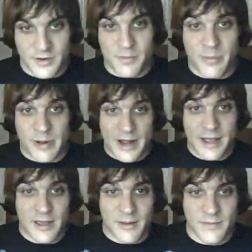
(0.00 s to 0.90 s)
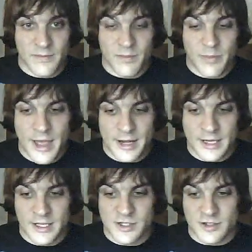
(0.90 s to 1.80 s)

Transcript: You're buying pennies,